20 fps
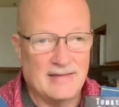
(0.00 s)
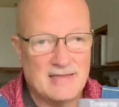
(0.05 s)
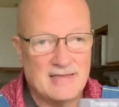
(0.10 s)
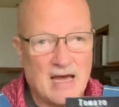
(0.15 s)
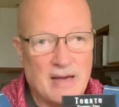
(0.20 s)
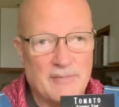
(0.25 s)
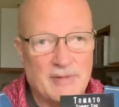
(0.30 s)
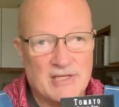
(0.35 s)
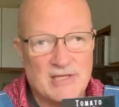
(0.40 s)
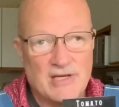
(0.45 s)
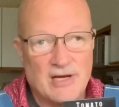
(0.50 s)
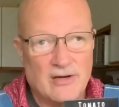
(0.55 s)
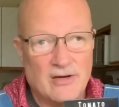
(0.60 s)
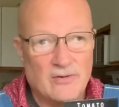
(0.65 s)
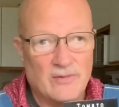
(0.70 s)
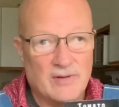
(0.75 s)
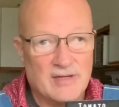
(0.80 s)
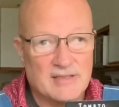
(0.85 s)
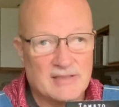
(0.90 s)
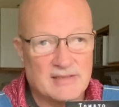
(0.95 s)
Tommy
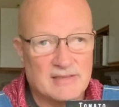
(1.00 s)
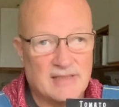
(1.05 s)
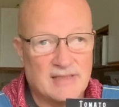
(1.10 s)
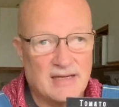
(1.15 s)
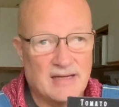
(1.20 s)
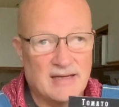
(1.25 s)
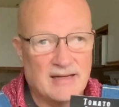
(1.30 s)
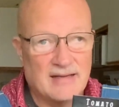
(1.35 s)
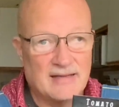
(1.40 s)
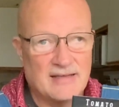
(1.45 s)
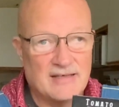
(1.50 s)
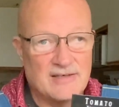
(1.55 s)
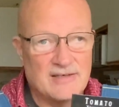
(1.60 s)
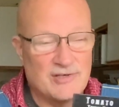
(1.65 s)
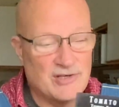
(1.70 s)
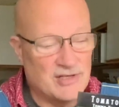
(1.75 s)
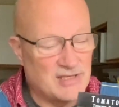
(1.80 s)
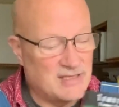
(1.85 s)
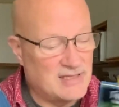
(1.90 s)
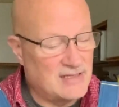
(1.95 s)
Toe is uh,
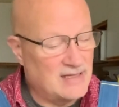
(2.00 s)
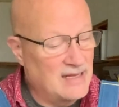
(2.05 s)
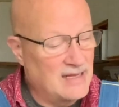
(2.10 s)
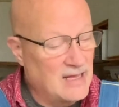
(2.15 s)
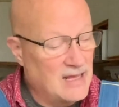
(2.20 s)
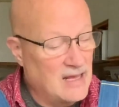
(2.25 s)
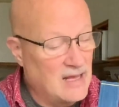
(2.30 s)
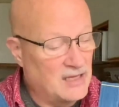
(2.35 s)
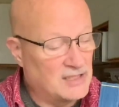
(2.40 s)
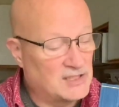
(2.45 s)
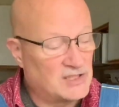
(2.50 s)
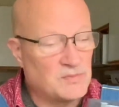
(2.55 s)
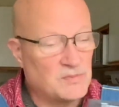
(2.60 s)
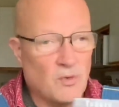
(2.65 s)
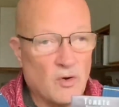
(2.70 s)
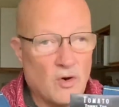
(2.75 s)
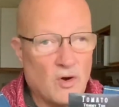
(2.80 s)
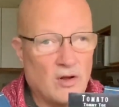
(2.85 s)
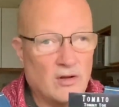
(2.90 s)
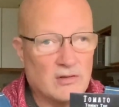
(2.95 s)
just a
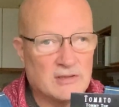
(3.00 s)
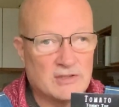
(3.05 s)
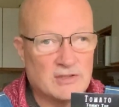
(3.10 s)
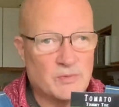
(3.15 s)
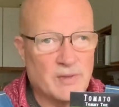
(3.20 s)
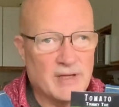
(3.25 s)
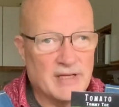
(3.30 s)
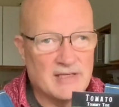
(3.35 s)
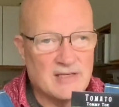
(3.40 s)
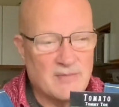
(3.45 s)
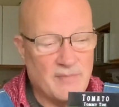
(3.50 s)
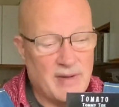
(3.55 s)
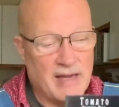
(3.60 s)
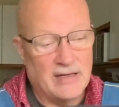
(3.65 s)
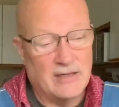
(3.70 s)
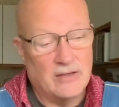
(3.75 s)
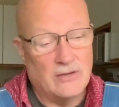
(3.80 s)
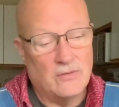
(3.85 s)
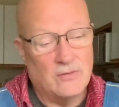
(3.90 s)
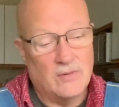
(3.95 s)
small sweet
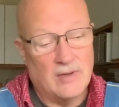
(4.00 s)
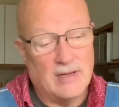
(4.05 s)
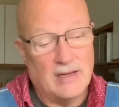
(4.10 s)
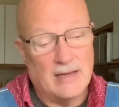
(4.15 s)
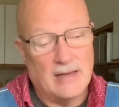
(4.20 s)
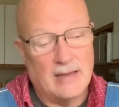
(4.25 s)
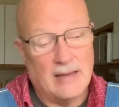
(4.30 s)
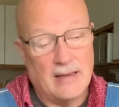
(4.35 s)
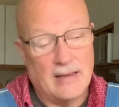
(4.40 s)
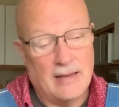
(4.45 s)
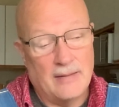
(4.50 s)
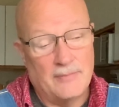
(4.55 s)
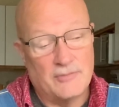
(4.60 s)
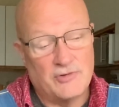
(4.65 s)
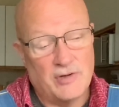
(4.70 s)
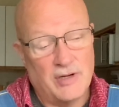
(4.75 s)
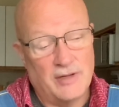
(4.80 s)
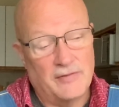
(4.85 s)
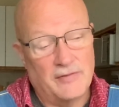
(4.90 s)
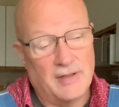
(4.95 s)
tomato. Uh, I'm
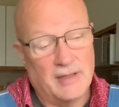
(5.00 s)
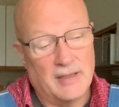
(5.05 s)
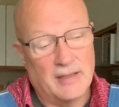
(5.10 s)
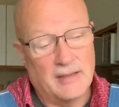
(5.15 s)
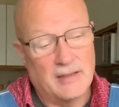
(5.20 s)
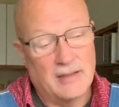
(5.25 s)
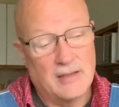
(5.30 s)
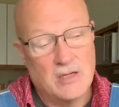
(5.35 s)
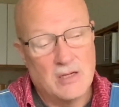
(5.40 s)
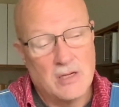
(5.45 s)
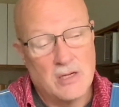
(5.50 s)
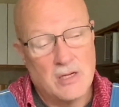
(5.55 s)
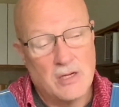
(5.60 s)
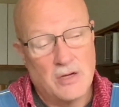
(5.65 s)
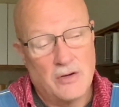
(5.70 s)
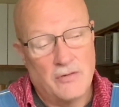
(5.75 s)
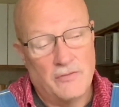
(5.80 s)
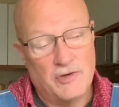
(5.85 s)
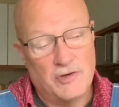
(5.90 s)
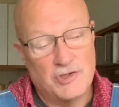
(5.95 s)
trying to think.
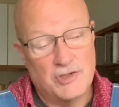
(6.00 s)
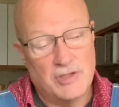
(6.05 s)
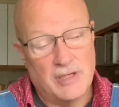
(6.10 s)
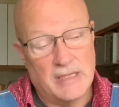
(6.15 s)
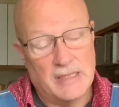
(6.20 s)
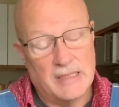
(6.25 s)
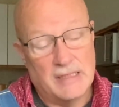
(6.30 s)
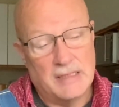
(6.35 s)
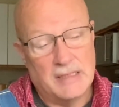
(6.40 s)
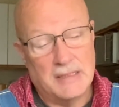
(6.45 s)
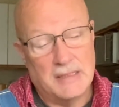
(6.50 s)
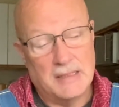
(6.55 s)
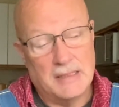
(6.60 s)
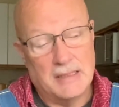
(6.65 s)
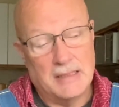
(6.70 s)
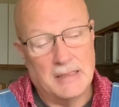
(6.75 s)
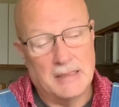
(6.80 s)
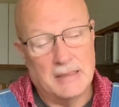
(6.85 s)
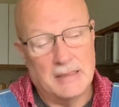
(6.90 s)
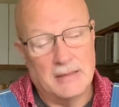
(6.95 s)
Originated
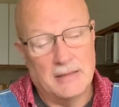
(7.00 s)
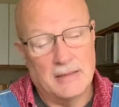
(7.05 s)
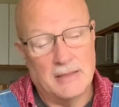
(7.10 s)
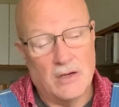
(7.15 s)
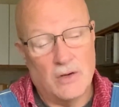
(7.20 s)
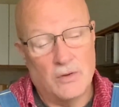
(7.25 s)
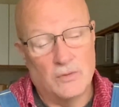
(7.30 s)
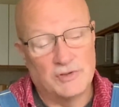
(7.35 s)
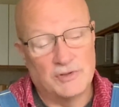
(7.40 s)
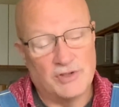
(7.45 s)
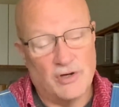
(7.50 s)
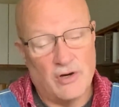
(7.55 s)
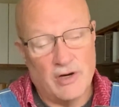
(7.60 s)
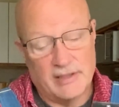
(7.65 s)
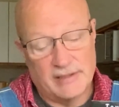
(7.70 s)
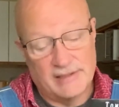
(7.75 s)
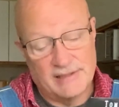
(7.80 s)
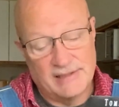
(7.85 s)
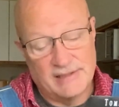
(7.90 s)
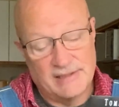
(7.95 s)
in the
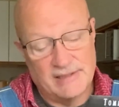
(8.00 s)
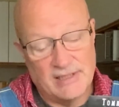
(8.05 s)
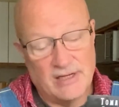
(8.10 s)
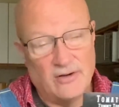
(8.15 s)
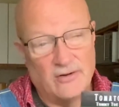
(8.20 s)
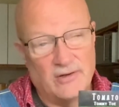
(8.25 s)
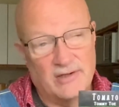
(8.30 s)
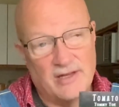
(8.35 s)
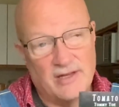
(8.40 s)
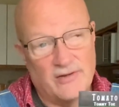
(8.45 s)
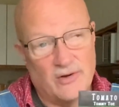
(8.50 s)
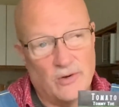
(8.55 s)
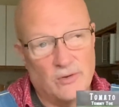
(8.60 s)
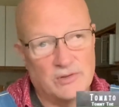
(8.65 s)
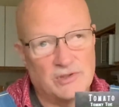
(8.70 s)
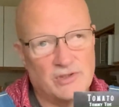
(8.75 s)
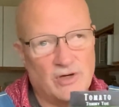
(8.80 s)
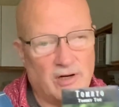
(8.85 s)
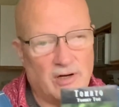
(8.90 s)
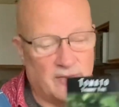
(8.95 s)
Ozarks, so another
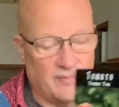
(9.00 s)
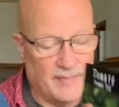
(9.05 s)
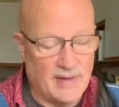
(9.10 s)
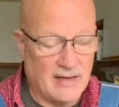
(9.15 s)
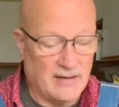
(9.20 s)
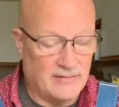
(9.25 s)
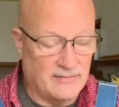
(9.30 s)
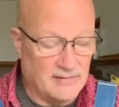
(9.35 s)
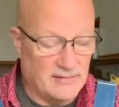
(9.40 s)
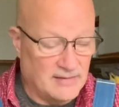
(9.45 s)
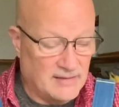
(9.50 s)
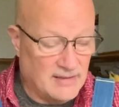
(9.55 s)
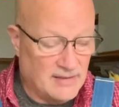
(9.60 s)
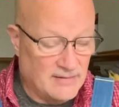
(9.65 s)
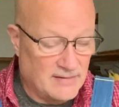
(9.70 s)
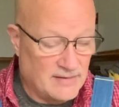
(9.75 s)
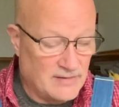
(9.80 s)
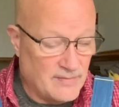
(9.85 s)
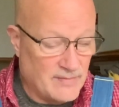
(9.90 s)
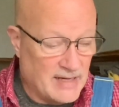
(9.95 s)
Ozark mountain
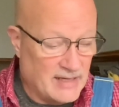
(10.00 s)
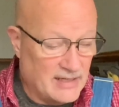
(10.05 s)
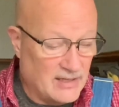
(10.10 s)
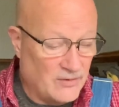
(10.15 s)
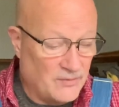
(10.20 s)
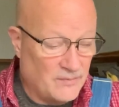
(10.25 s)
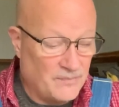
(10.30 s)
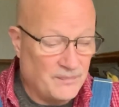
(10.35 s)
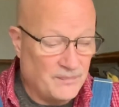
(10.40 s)
tomato.